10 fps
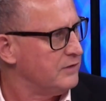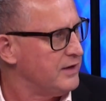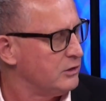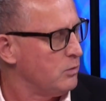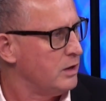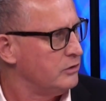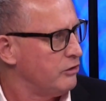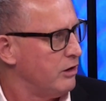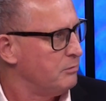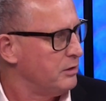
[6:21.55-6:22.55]
They've had a
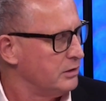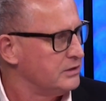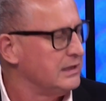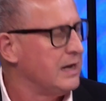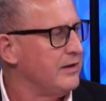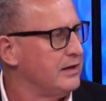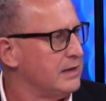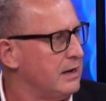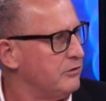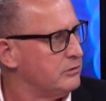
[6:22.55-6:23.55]
one-child policy, now they
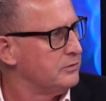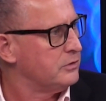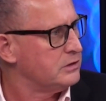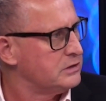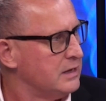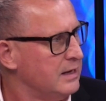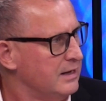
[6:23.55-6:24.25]
can have the reverse.